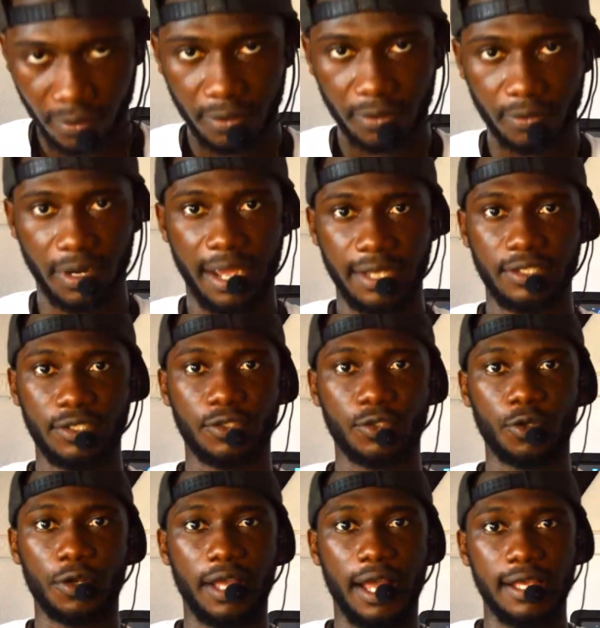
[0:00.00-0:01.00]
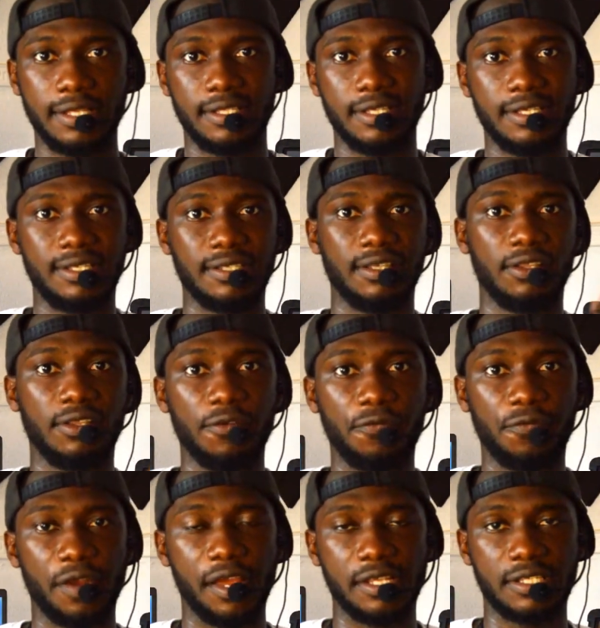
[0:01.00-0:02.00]
Right, so guys, this is the
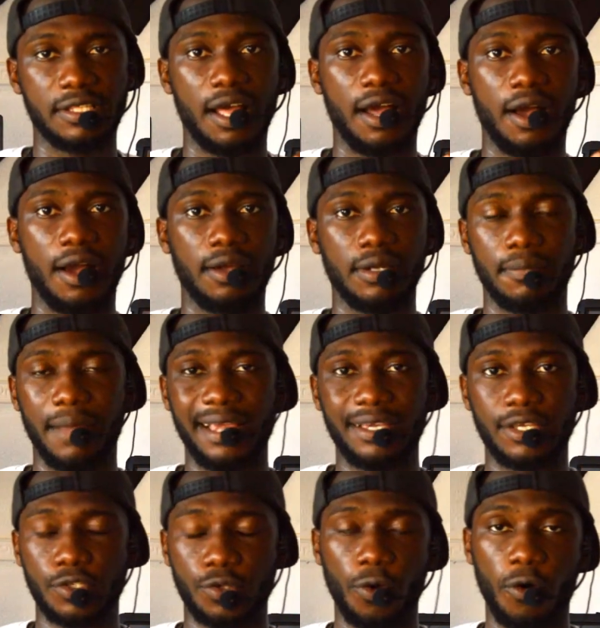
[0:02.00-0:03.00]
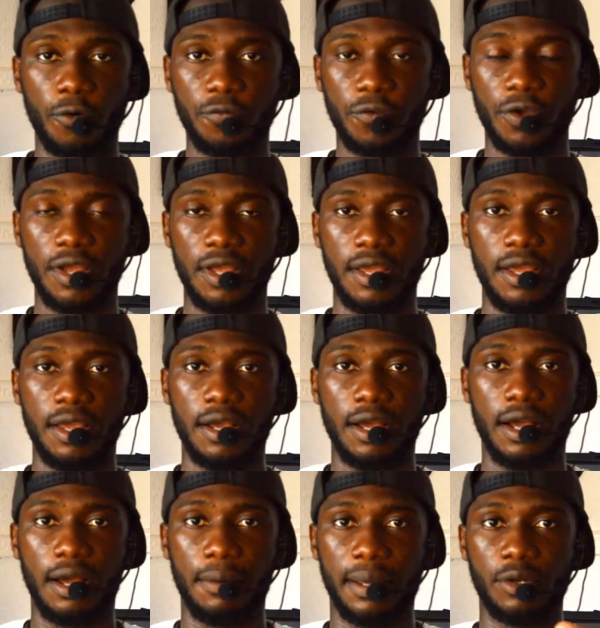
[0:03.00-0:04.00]
difference. Now the mic is off.
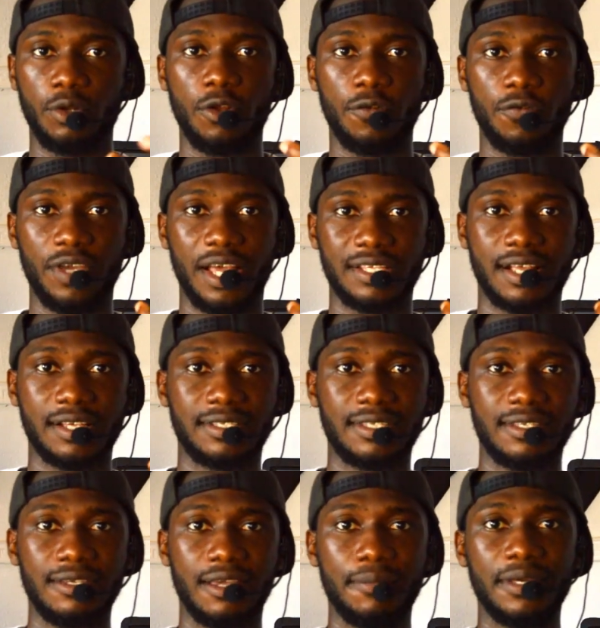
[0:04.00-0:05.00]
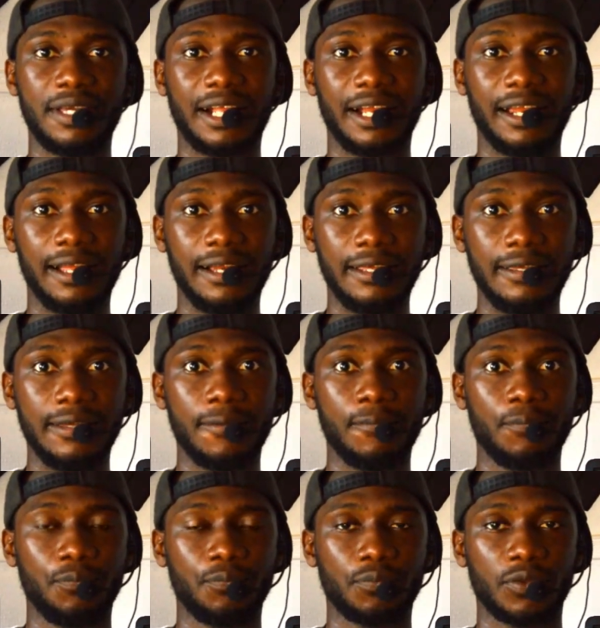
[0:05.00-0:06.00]
I don't know if you guys can hear me clearly.
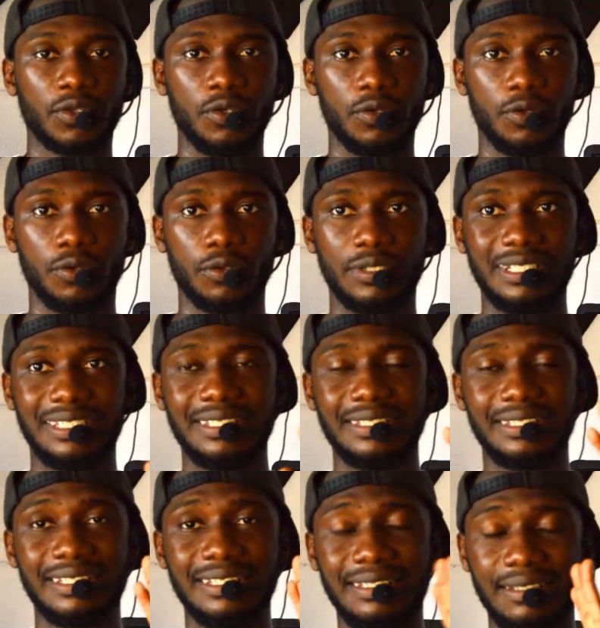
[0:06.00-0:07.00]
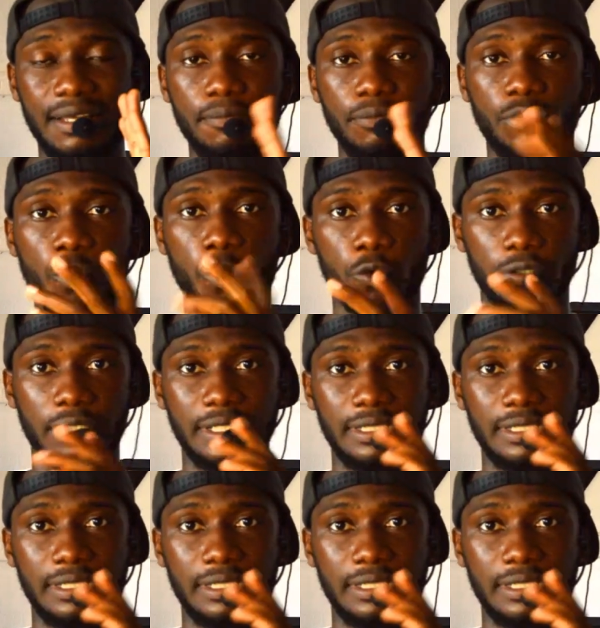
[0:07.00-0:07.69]
This is the same tone, the